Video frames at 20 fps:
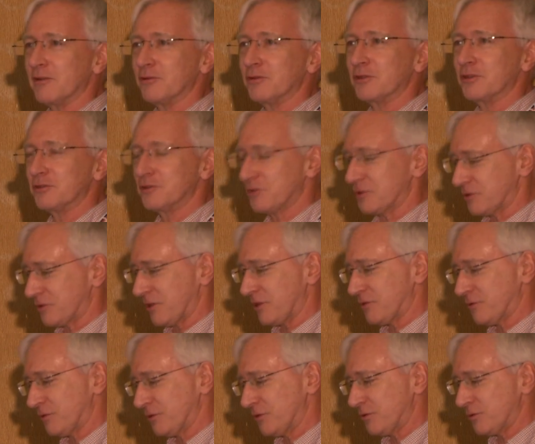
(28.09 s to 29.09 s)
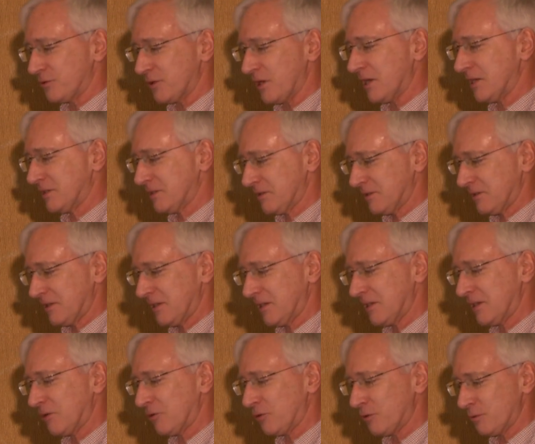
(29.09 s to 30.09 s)
you can successfully do that
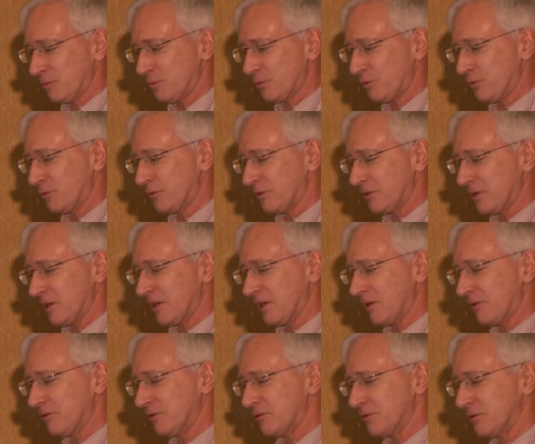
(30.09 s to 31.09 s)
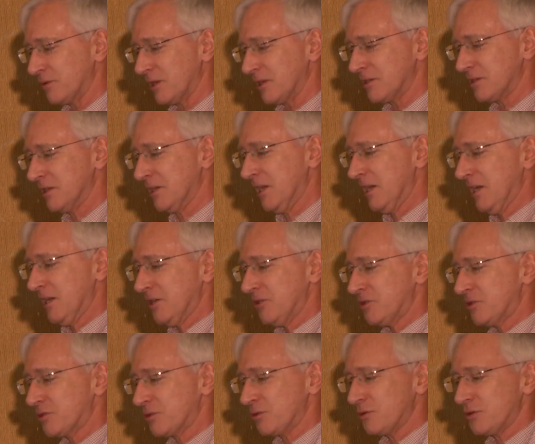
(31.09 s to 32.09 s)
or improve on how you do that.
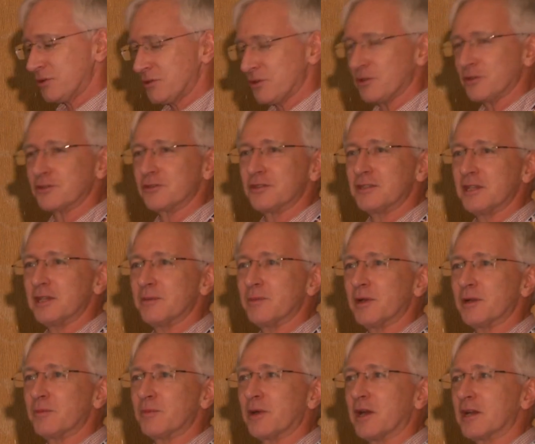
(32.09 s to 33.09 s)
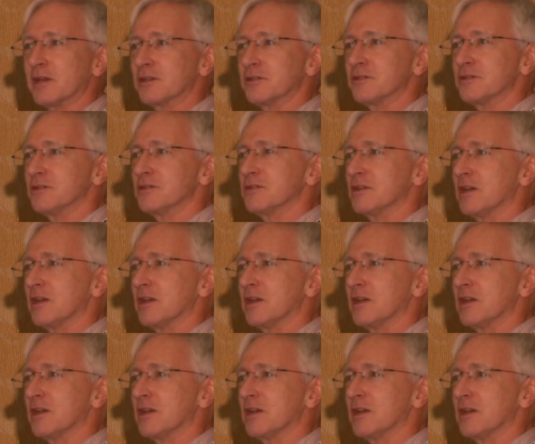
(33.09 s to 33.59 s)
She's going to talk today about Parkinson's